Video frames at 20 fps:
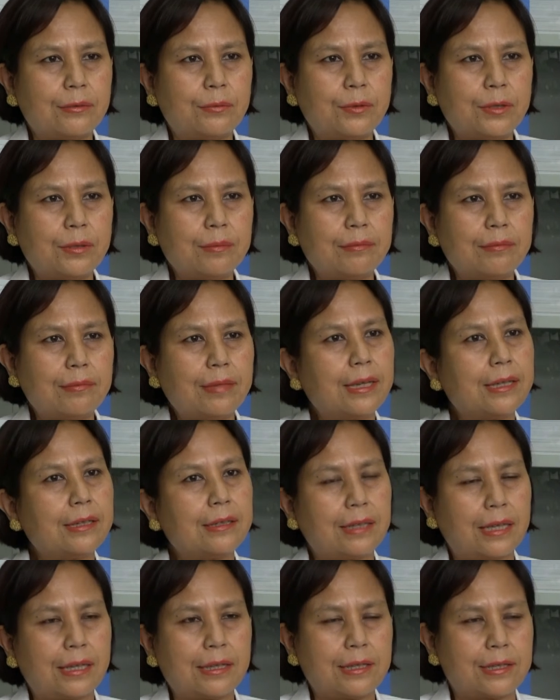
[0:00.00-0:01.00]
womb,
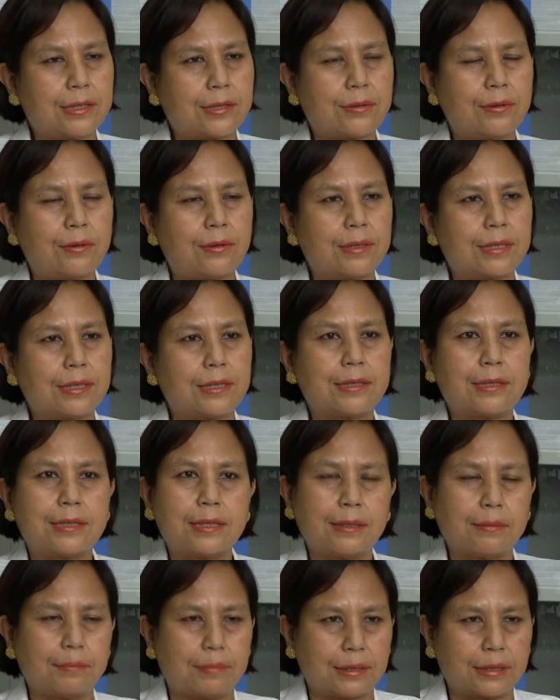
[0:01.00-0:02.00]
and that is called a
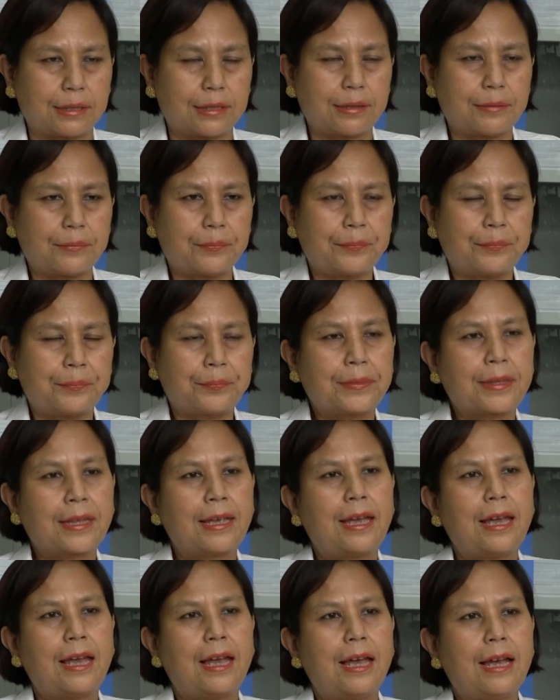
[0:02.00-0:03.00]
stillbirth.
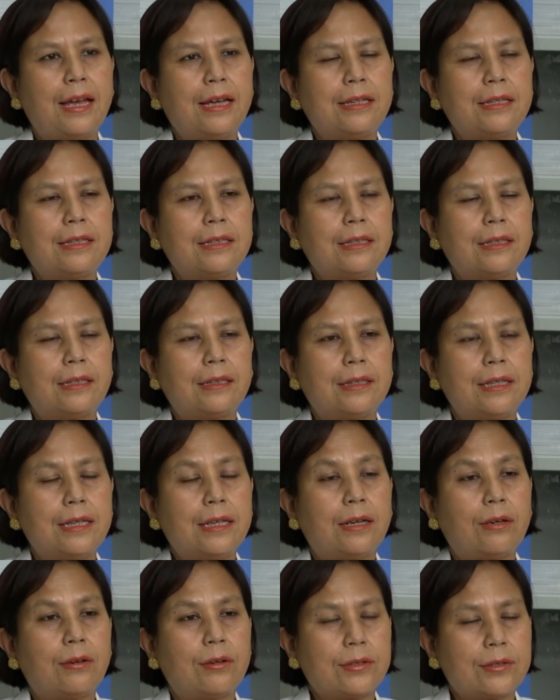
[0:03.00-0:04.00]
And
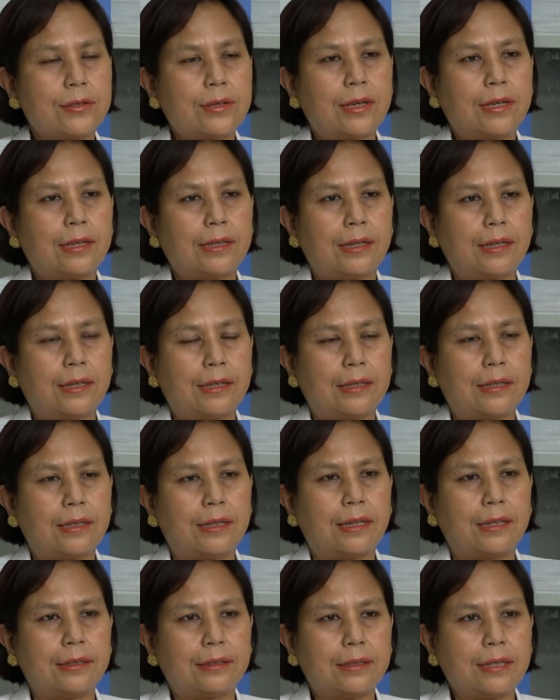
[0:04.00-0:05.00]
there are also
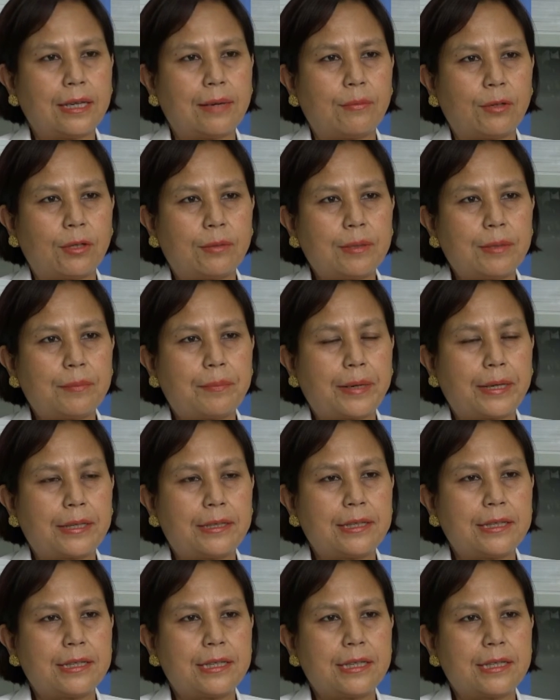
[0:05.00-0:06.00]
other abnormal
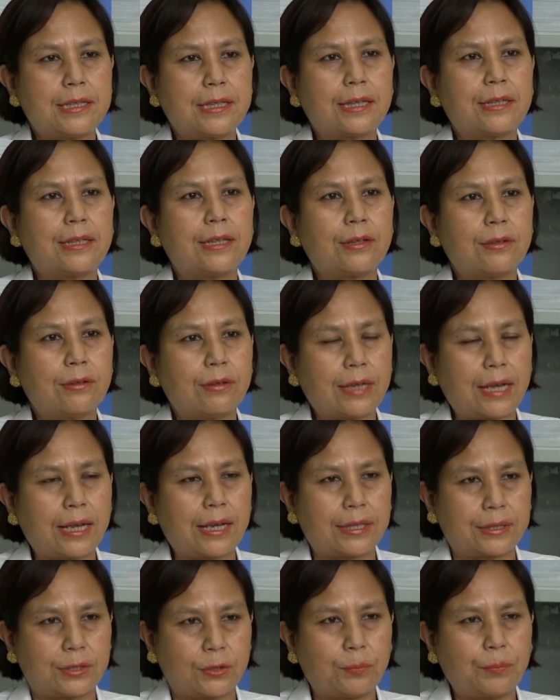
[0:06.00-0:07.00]
pregnancies, like they call
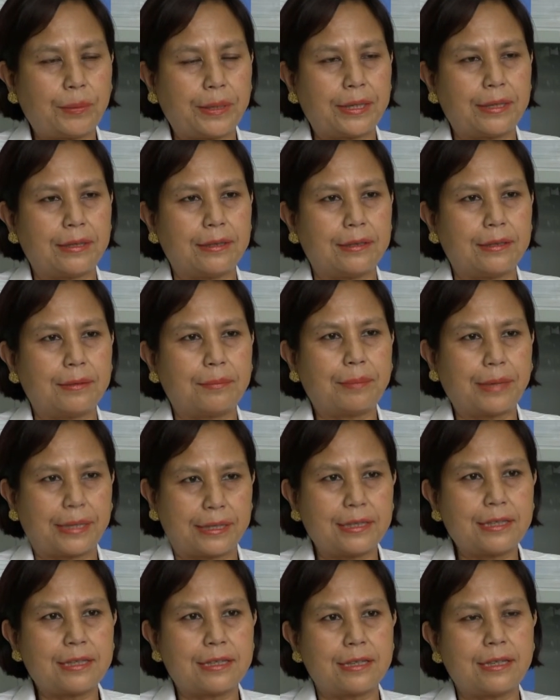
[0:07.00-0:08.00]
ectopic
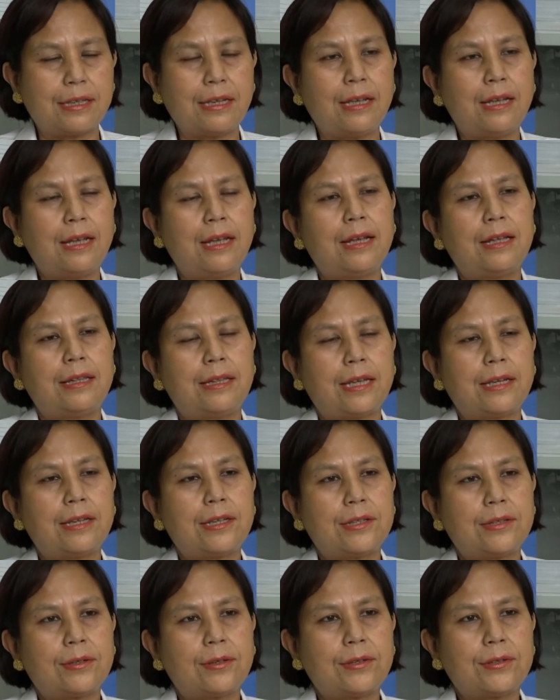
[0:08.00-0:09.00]
pregnancy. That
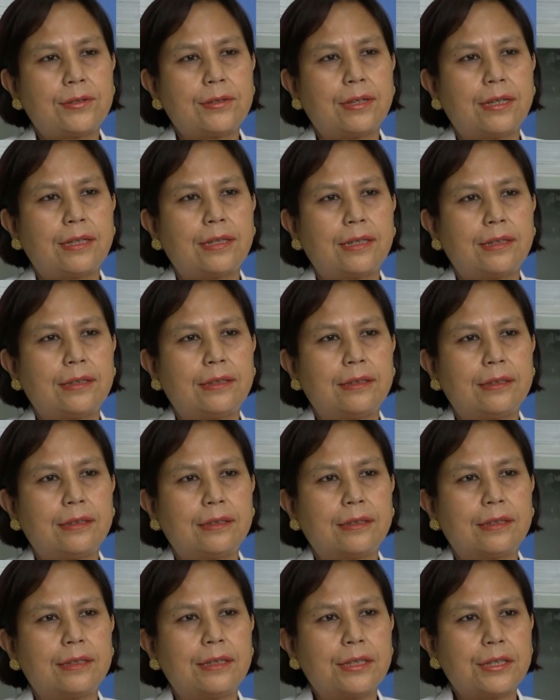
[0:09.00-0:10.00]
is also
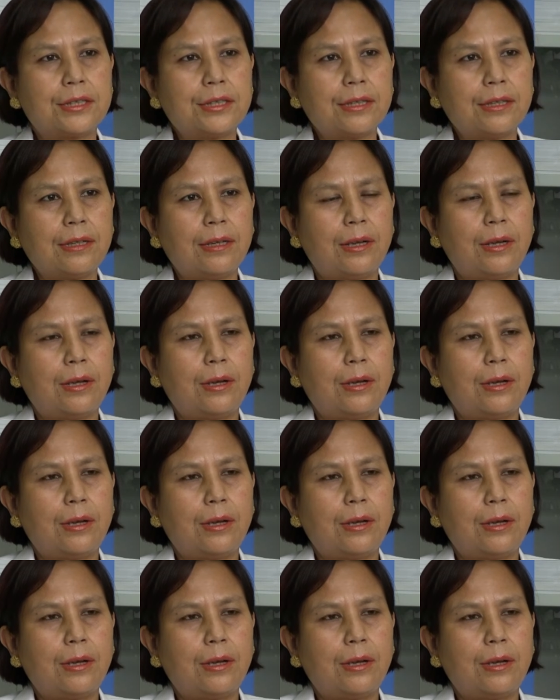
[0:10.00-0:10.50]
another condition